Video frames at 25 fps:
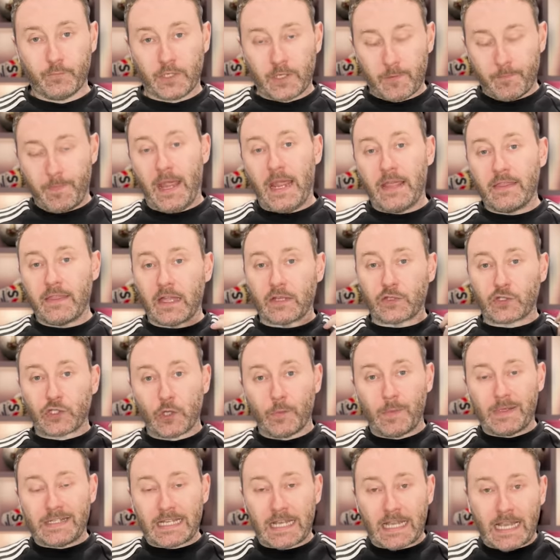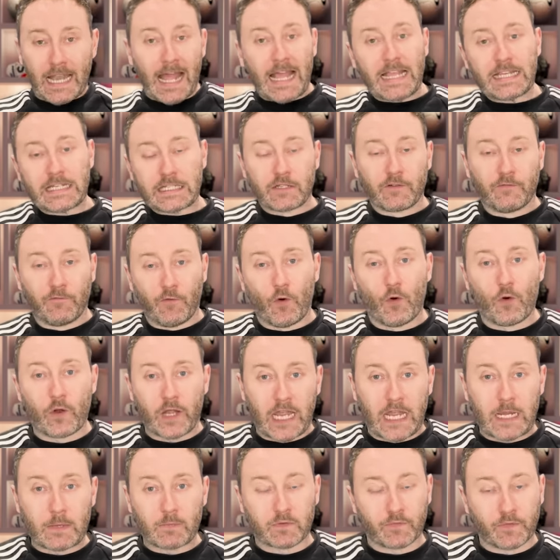compare that to his last four
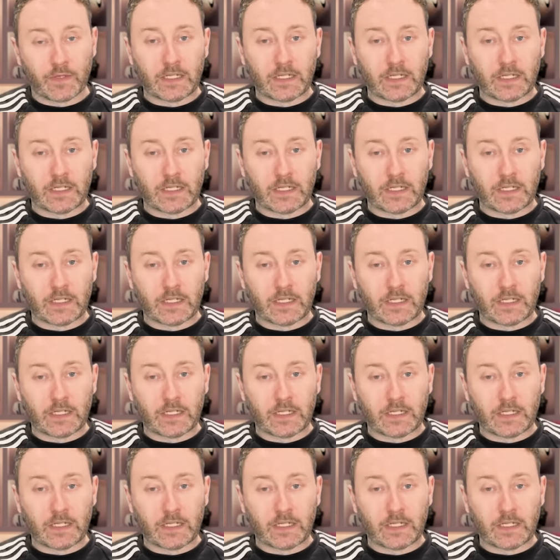games for